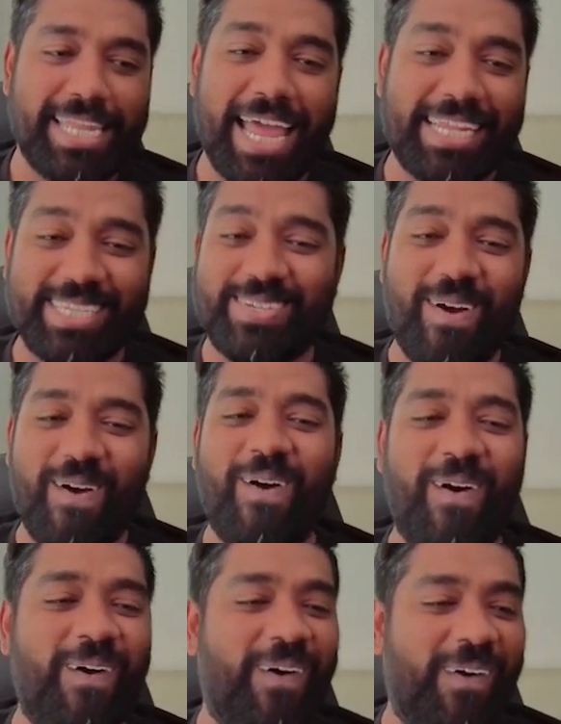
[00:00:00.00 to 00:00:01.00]
let's go.
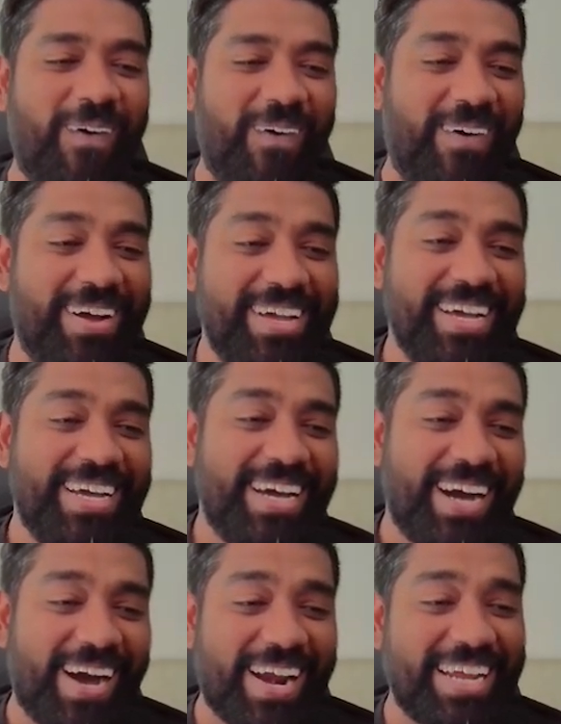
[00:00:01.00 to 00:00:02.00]

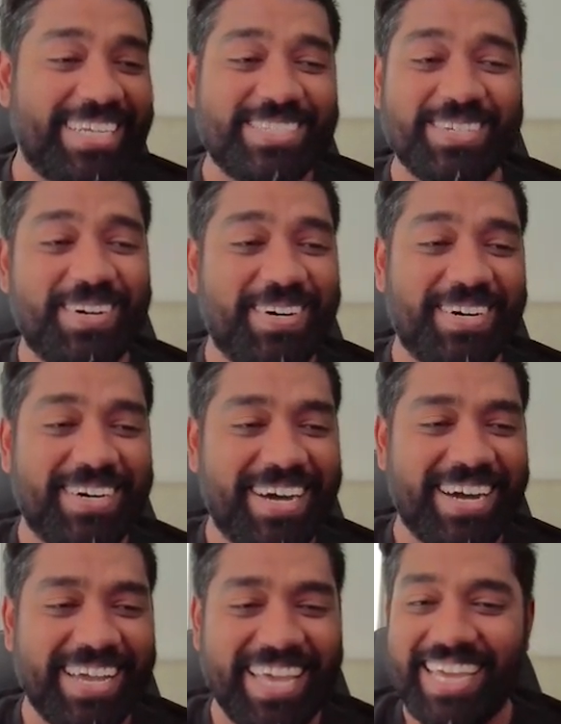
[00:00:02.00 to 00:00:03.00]
All right, so
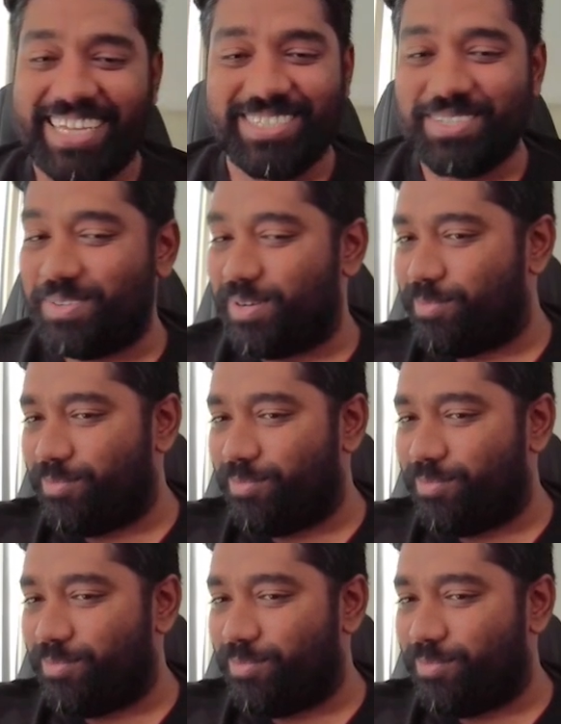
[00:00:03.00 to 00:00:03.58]
okay, so